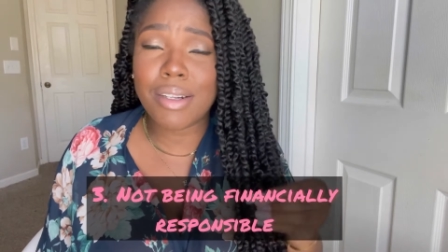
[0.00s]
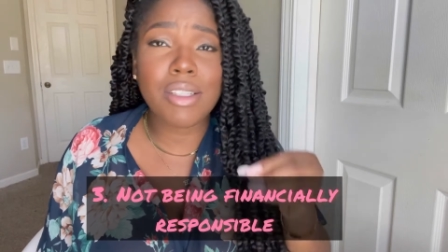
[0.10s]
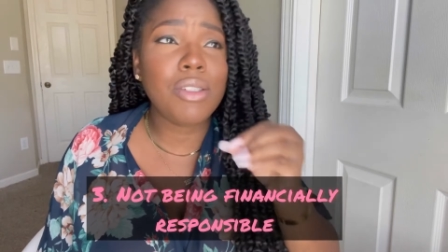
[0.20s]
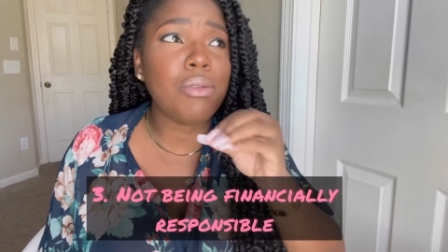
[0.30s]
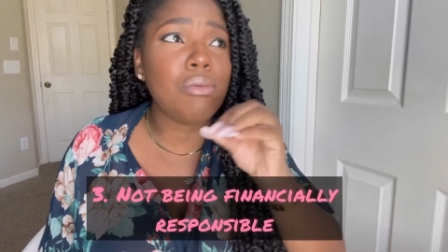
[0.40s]
Do
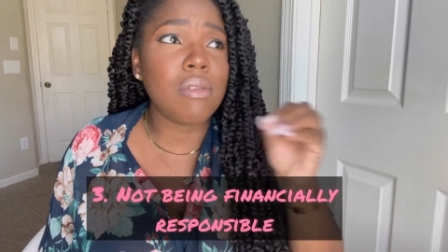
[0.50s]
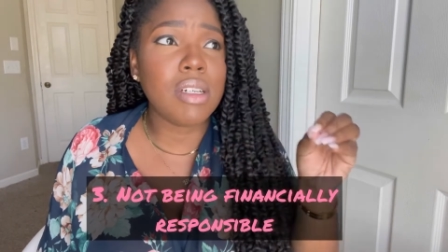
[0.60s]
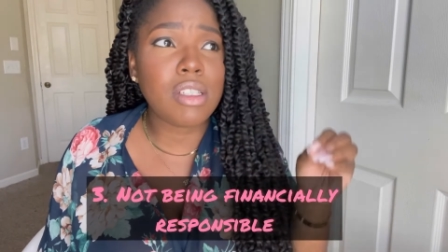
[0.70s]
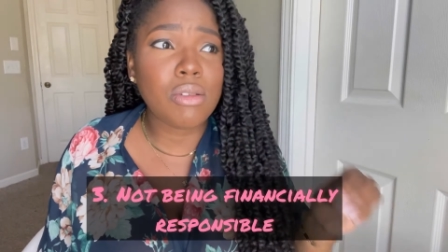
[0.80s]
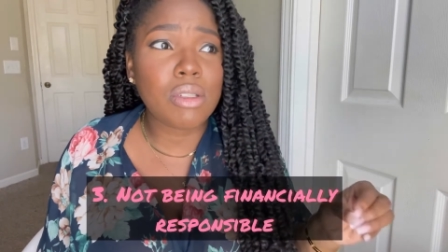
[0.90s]
you
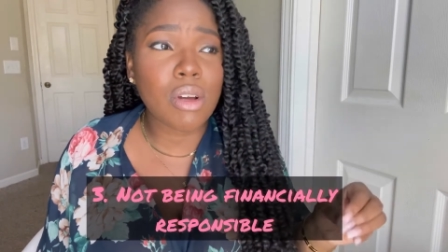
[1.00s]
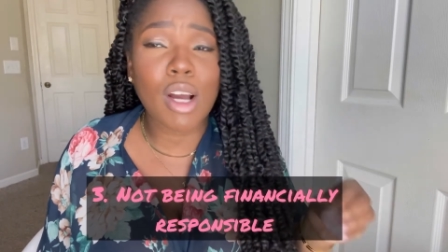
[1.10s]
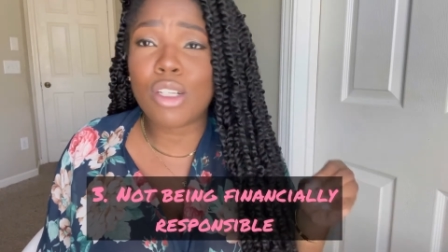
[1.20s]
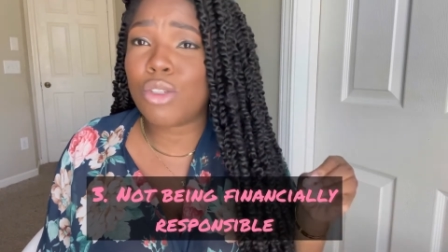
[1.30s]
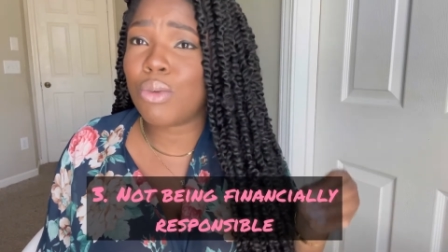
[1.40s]
want to
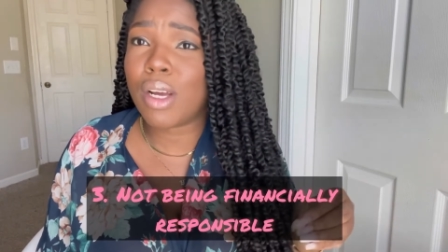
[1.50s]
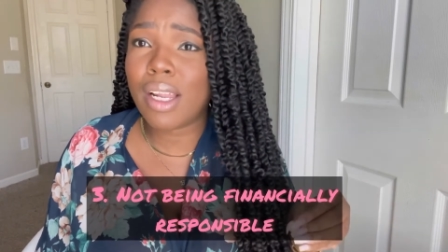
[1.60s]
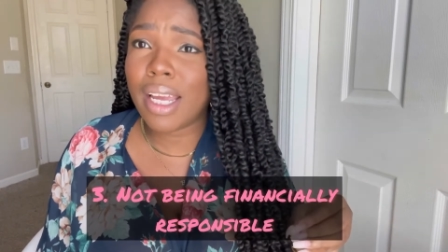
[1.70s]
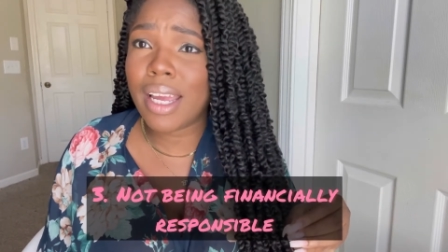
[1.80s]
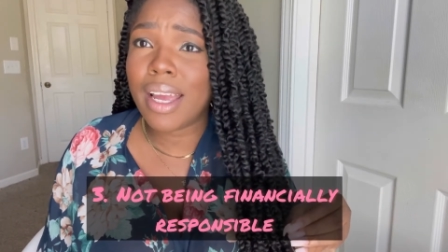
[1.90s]
start
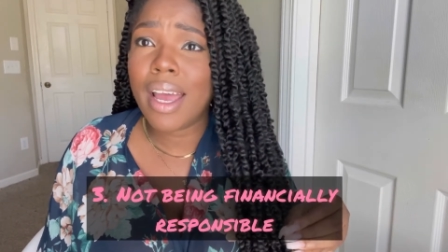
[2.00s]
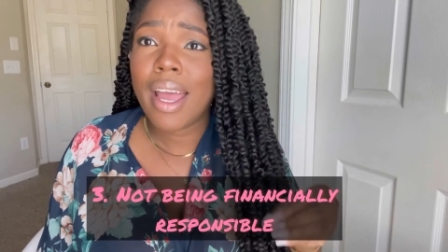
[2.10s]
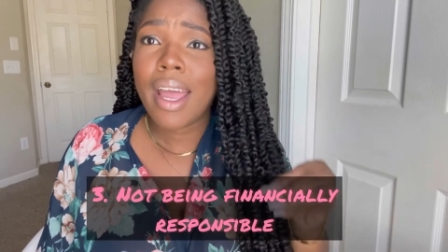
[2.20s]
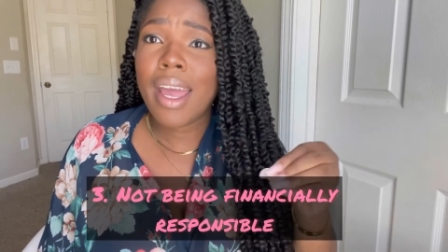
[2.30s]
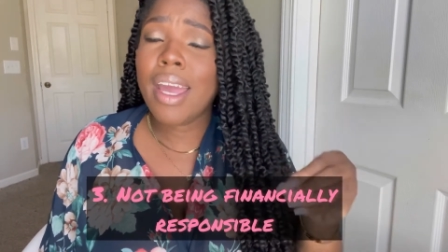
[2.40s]
struggling
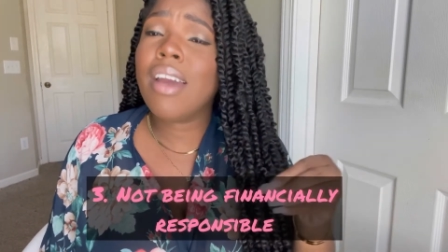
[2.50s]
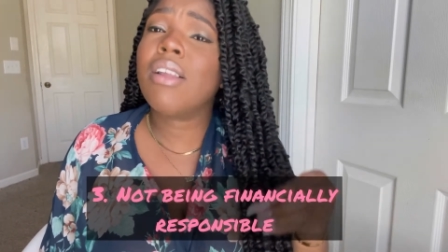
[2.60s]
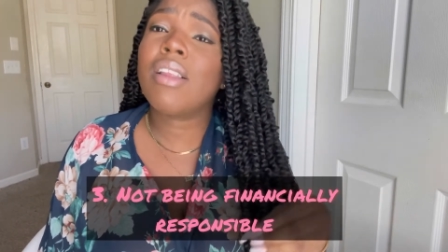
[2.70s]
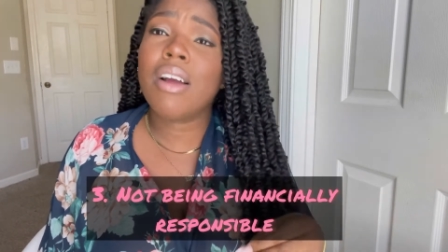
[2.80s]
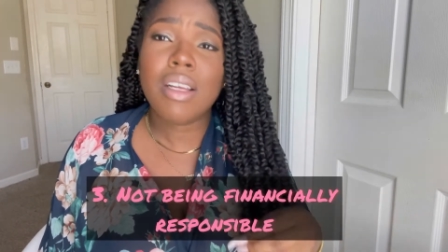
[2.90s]
in your
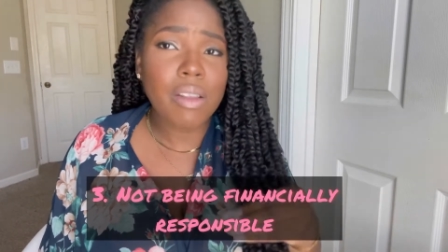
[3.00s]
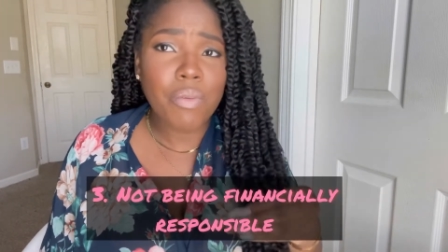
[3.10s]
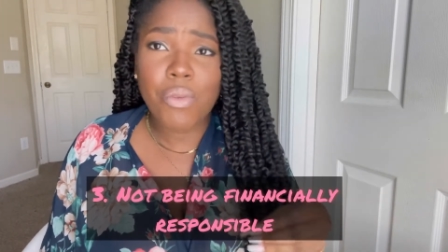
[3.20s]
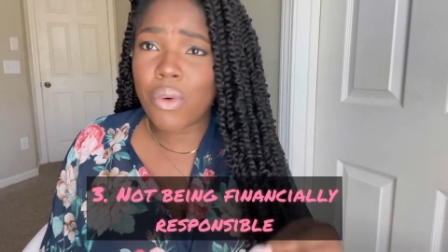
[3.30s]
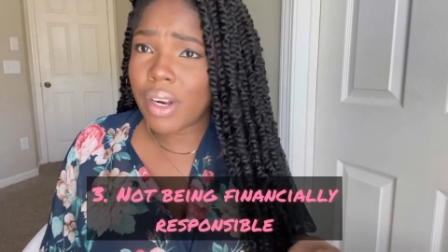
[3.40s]
30s
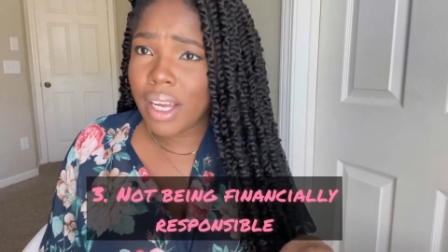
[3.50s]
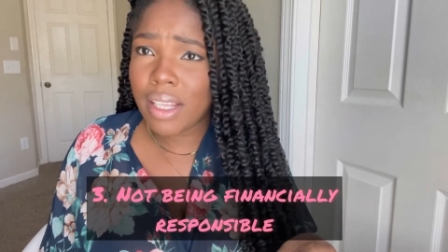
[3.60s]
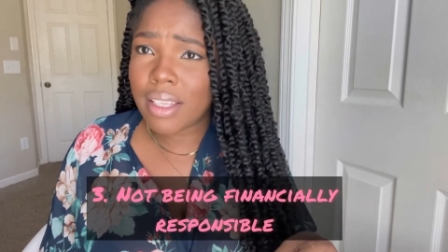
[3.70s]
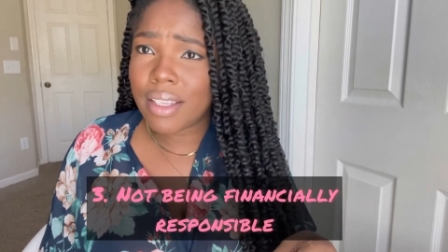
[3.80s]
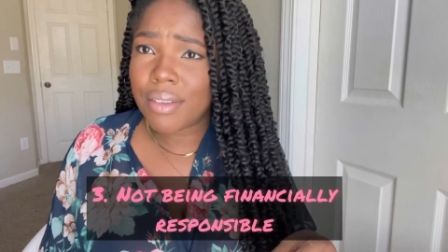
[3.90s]
and 40s?